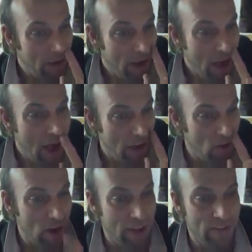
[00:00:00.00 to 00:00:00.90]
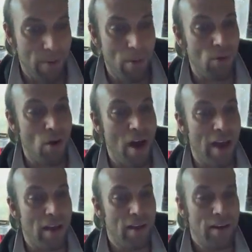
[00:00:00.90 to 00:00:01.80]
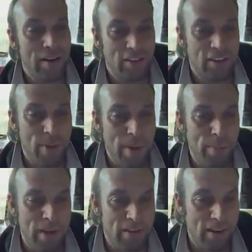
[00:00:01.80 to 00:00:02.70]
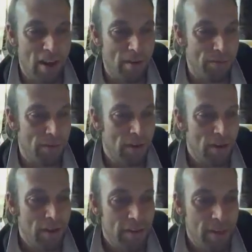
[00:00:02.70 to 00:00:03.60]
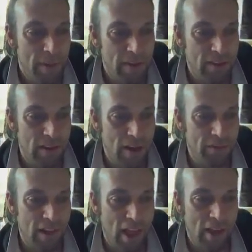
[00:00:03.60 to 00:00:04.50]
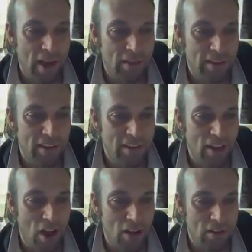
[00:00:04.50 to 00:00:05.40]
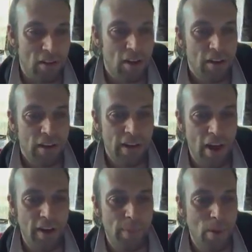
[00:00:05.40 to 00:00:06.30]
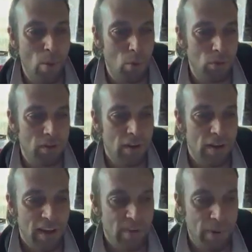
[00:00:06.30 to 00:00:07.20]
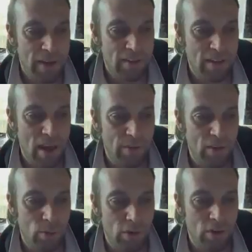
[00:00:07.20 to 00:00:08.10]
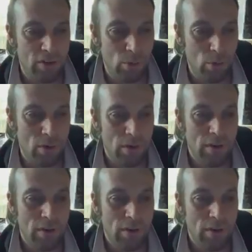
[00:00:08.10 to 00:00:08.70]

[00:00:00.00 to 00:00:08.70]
How can I give up my right to spread peace and love? The peace and love staircase to the stars can only be walked if peace and love is what you talk.